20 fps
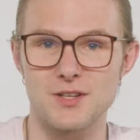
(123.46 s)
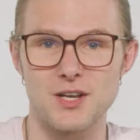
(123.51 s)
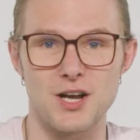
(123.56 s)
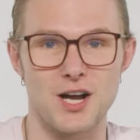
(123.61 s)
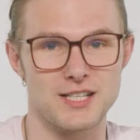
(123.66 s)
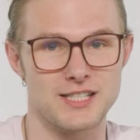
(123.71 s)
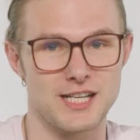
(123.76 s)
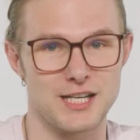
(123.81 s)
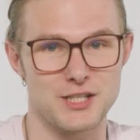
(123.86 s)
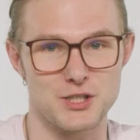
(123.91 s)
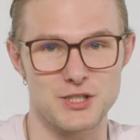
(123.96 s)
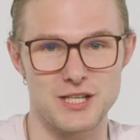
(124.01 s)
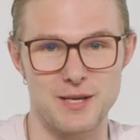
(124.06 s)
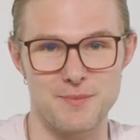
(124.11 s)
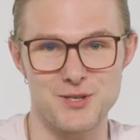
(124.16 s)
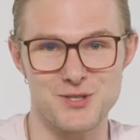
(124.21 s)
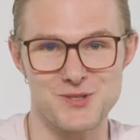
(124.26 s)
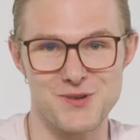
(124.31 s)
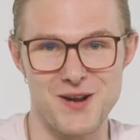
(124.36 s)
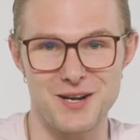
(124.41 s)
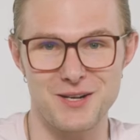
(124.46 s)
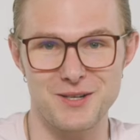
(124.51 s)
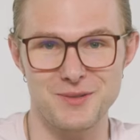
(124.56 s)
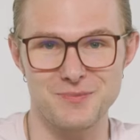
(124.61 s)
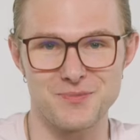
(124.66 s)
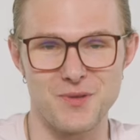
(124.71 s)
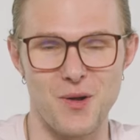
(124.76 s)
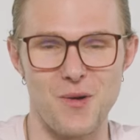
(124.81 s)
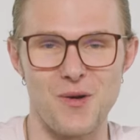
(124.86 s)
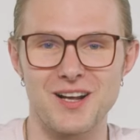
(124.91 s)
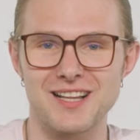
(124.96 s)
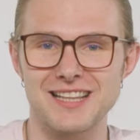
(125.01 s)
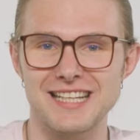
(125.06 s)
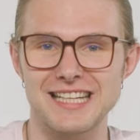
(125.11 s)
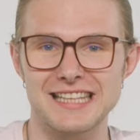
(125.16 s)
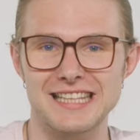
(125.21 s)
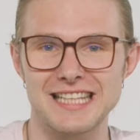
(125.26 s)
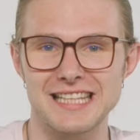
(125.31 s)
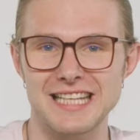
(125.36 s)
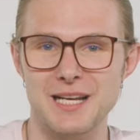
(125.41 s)
contact your demonstrator or click
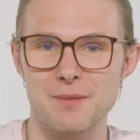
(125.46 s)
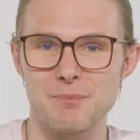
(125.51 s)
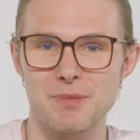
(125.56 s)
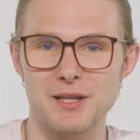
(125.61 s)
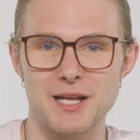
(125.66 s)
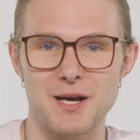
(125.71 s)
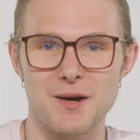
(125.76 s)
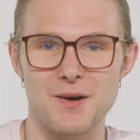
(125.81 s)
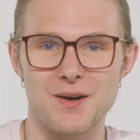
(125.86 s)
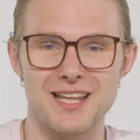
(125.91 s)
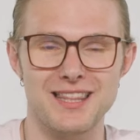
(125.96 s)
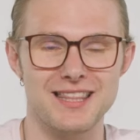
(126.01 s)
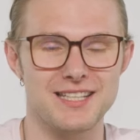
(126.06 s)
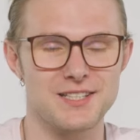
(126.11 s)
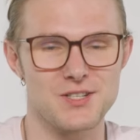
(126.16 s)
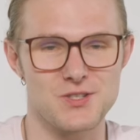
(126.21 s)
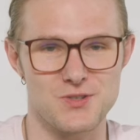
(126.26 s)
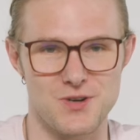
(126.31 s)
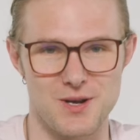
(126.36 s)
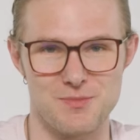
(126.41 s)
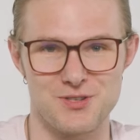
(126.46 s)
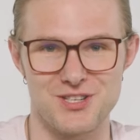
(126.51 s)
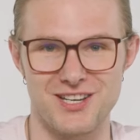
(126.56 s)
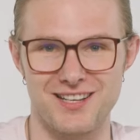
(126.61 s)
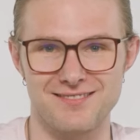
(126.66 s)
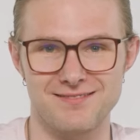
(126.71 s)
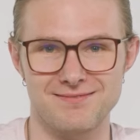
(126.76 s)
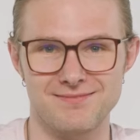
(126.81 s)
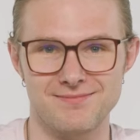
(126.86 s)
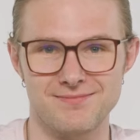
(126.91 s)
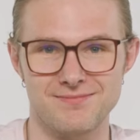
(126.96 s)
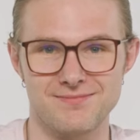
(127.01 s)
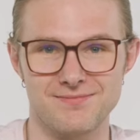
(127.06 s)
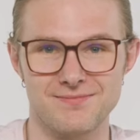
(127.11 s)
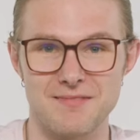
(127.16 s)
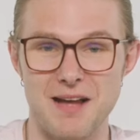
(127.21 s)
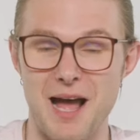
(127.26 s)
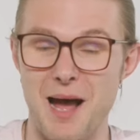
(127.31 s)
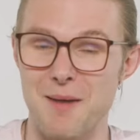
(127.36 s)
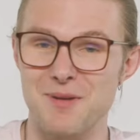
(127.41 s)
the link below in the description.
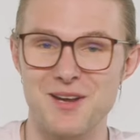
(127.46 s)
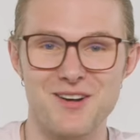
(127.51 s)
Happy